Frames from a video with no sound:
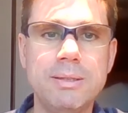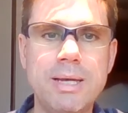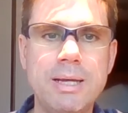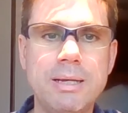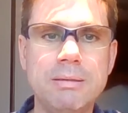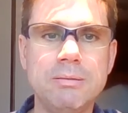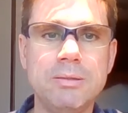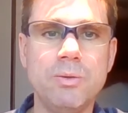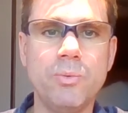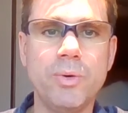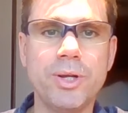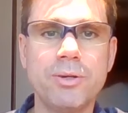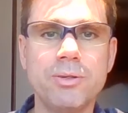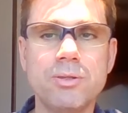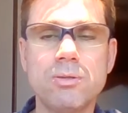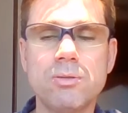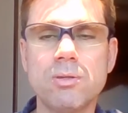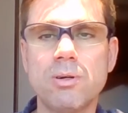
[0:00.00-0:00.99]
Then we're
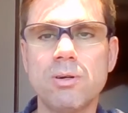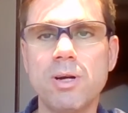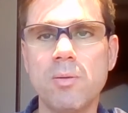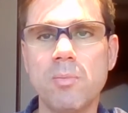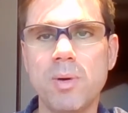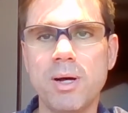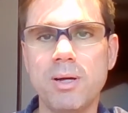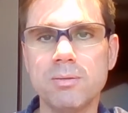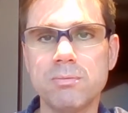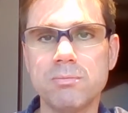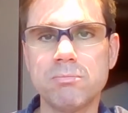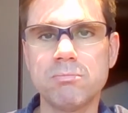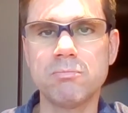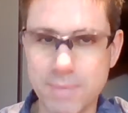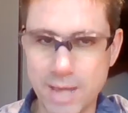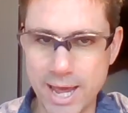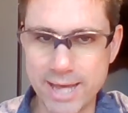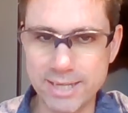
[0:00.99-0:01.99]
going to talk about
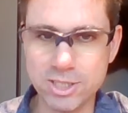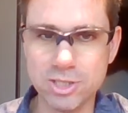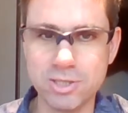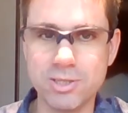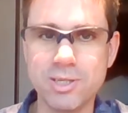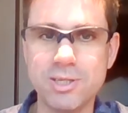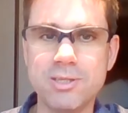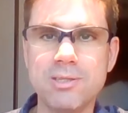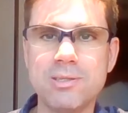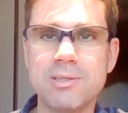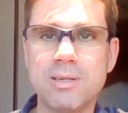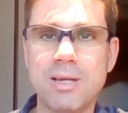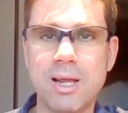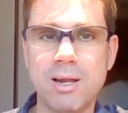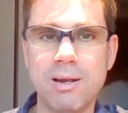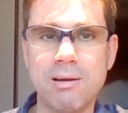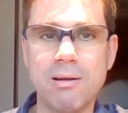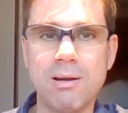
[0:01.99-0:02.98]
hatcheries
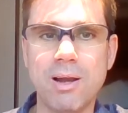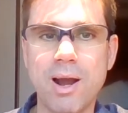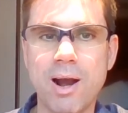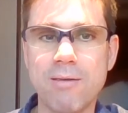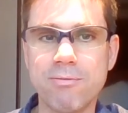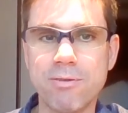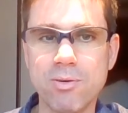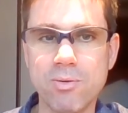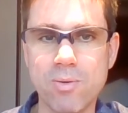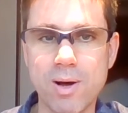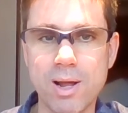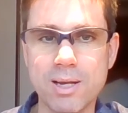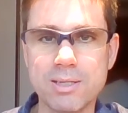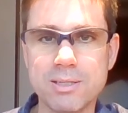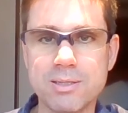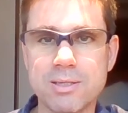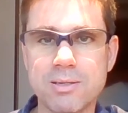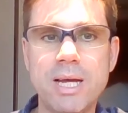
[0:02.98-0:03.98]
and larval
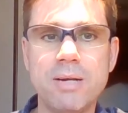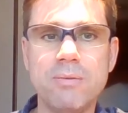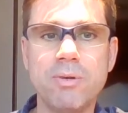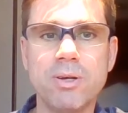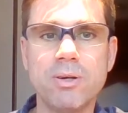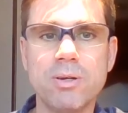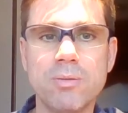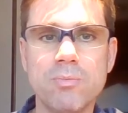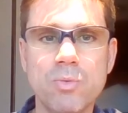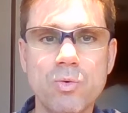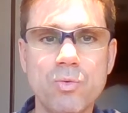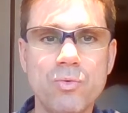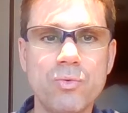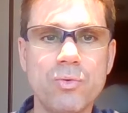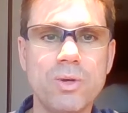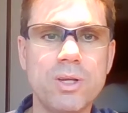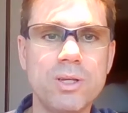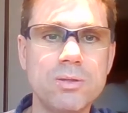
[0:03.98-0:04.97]
quality. Then we're going to
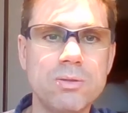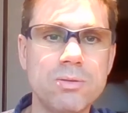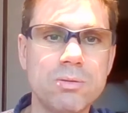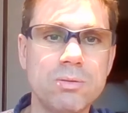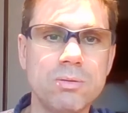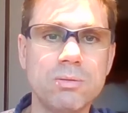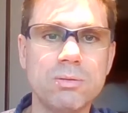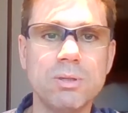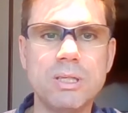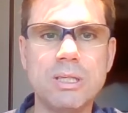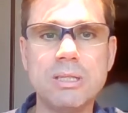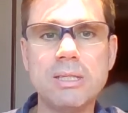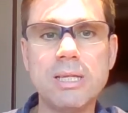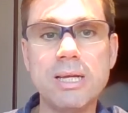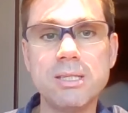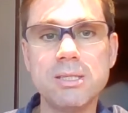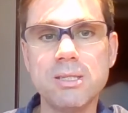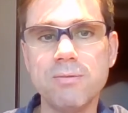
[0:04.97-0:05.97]
move into
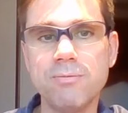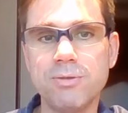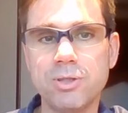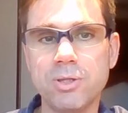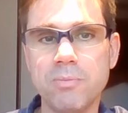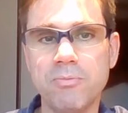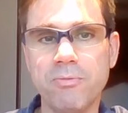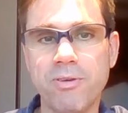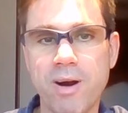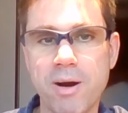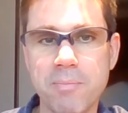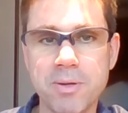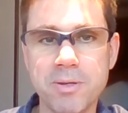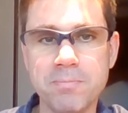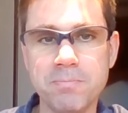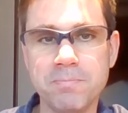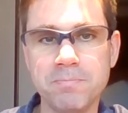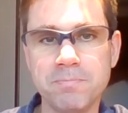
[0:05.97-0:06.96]
intensive shrimp
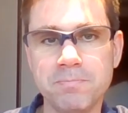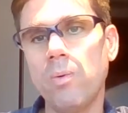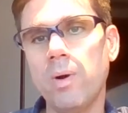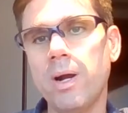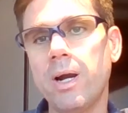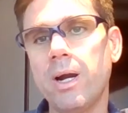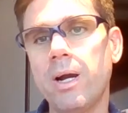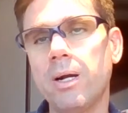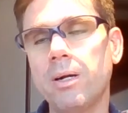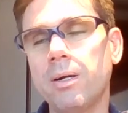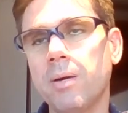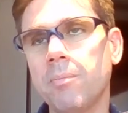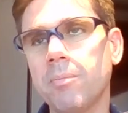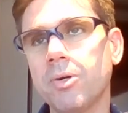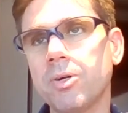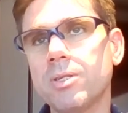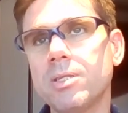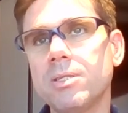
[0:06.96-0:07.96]
farming, where
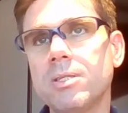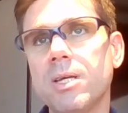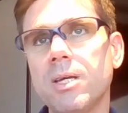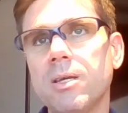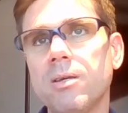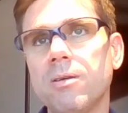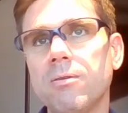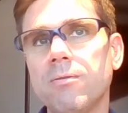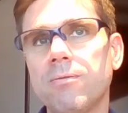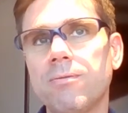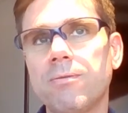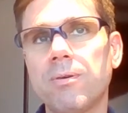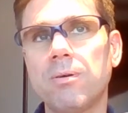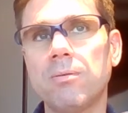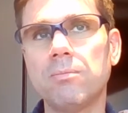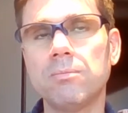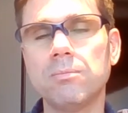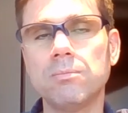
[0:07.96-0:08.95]
I'm going to take you
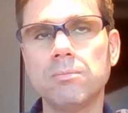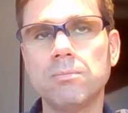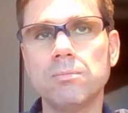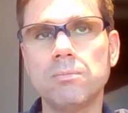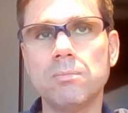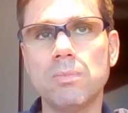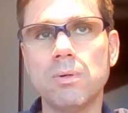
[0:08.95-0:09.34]
from